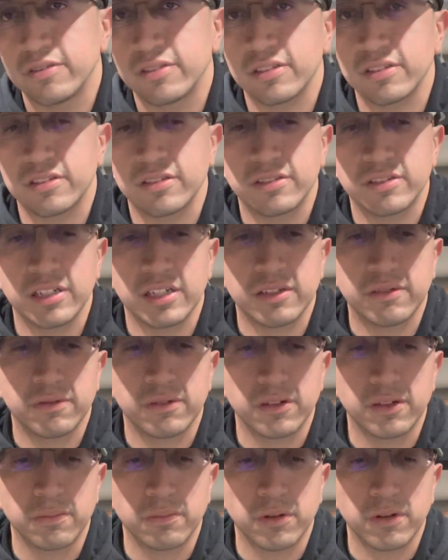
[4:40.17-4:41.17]
just to check
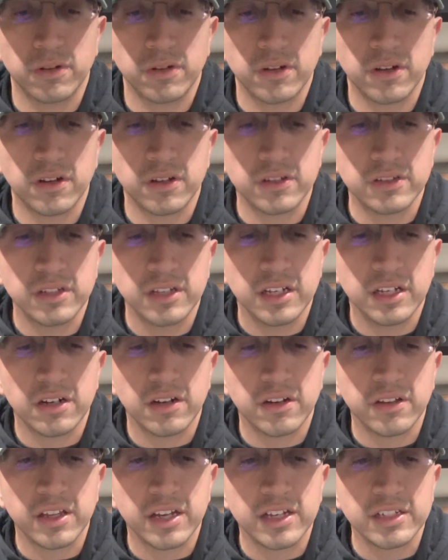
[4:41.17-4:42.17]
for protocol and
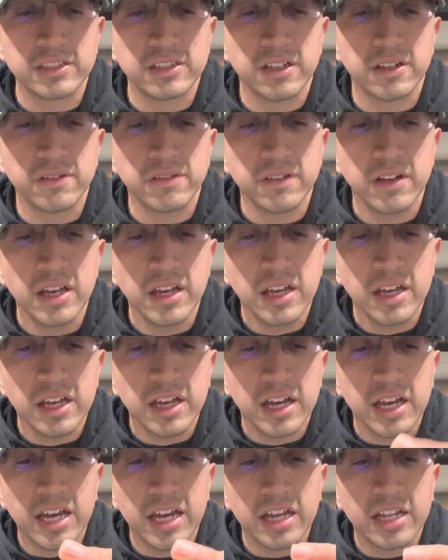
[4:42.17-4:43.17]
all that stuff,
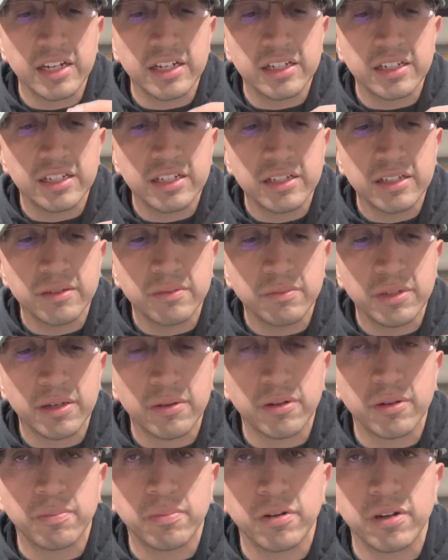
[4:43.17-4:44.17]
and be
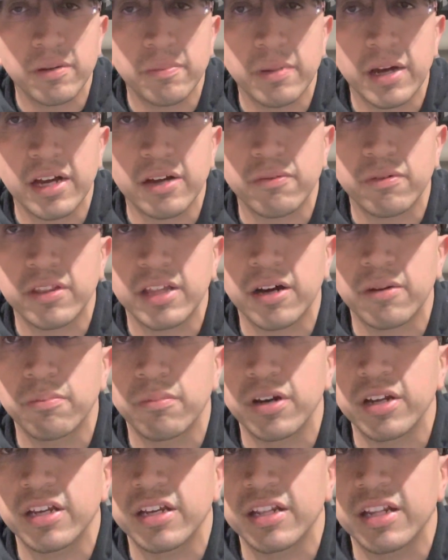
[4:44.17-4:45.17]
able to put it back without
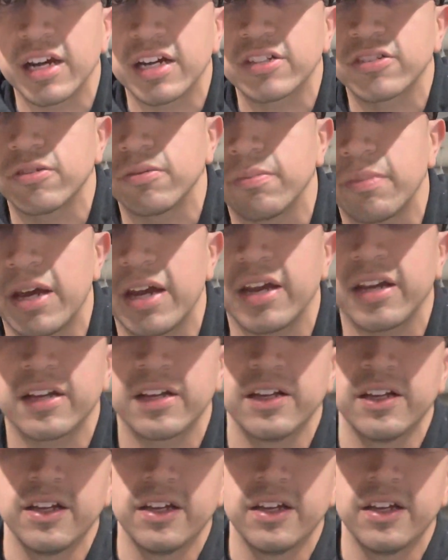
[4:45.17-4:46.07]
breaking the actual bag.